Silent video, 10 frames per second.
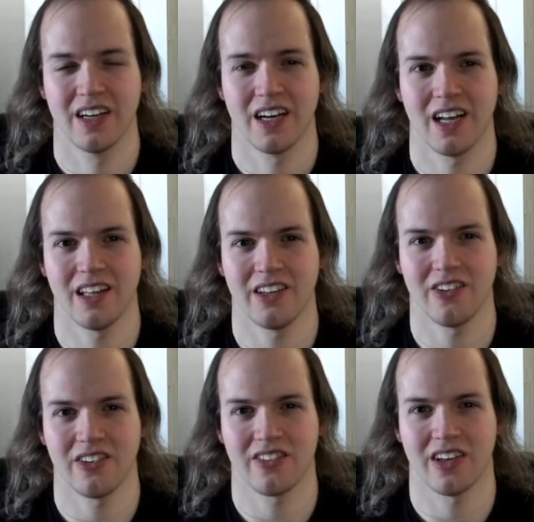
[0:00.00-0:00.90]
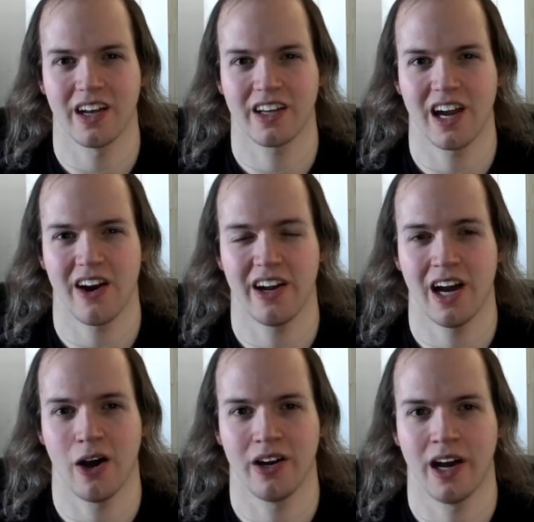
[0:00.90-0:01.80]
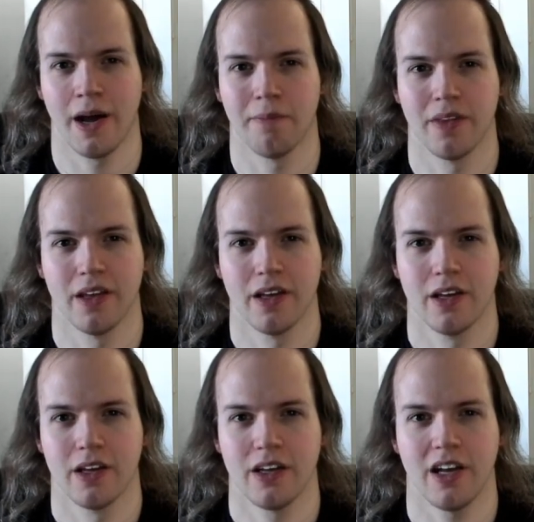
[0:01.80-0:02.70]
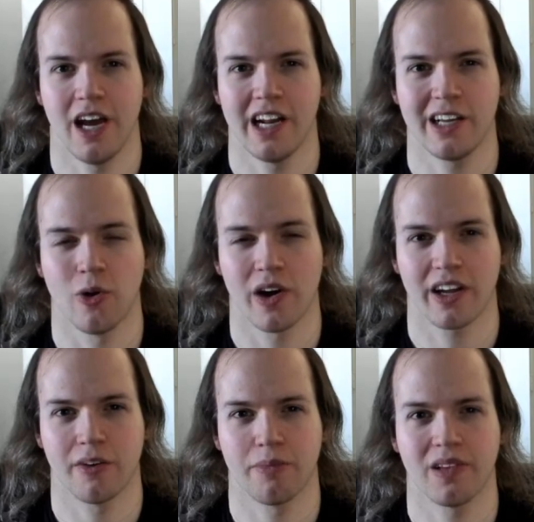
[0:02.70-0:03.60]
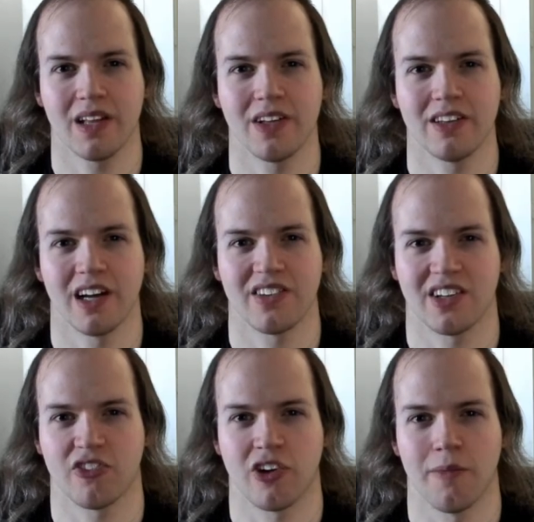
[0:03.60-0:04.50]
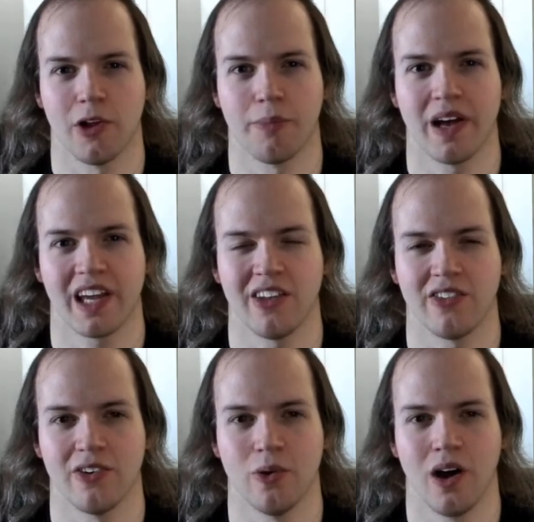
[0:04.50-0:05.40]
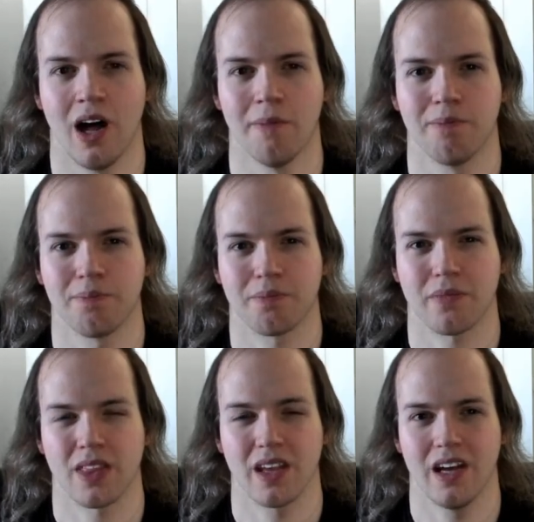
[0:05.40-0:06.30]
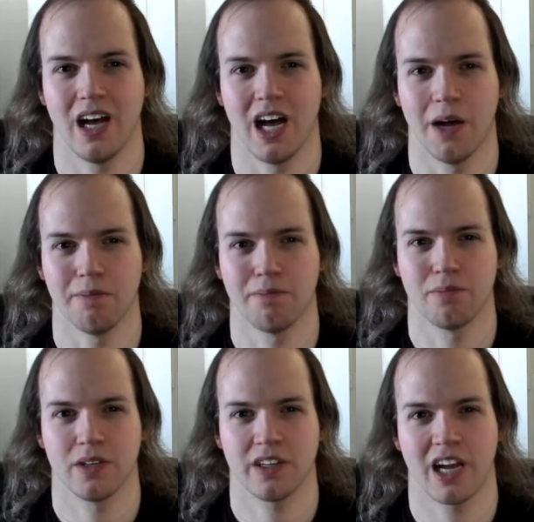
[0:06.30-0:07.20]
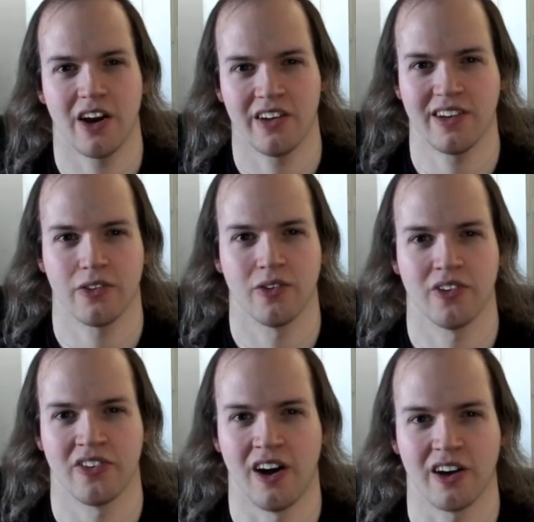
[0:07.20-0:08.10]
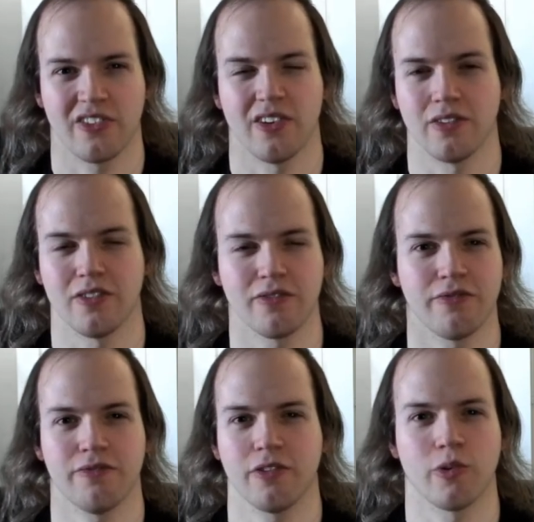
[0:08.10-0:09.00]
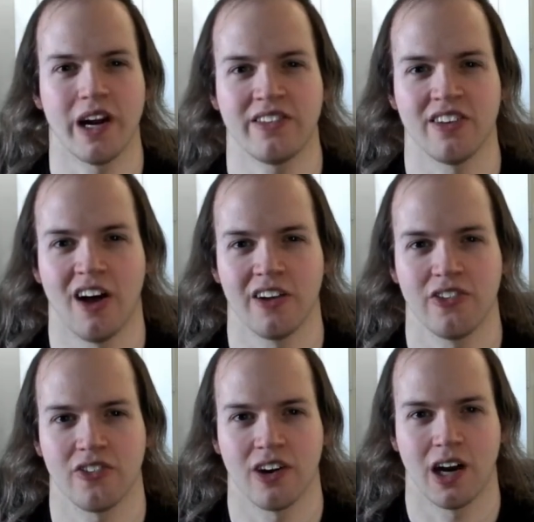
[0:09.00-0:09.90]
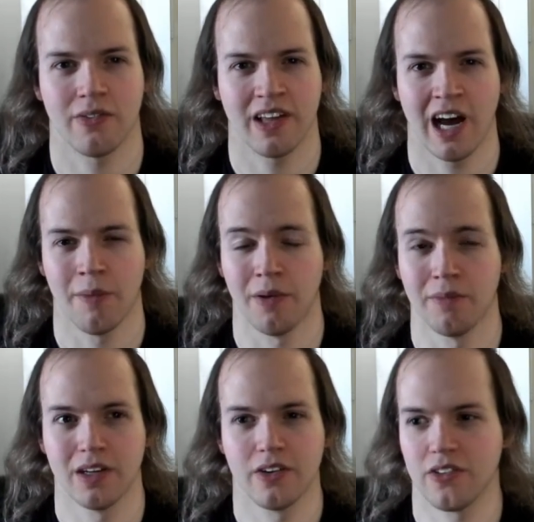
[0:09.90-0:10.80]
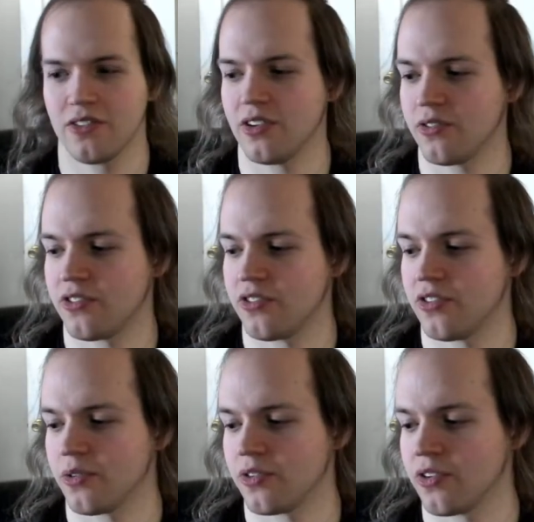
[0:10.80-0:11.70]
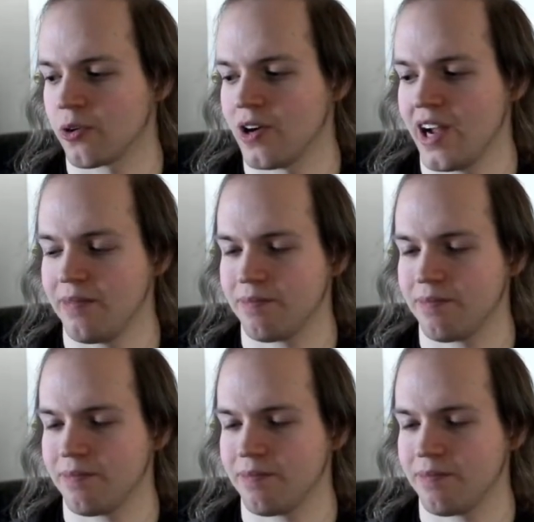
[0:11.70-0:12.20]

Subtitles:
And then they just carry out Eddie going completely nuts on a tremolo picking to carry us out through the song. So it's a great song to start off the album. So great.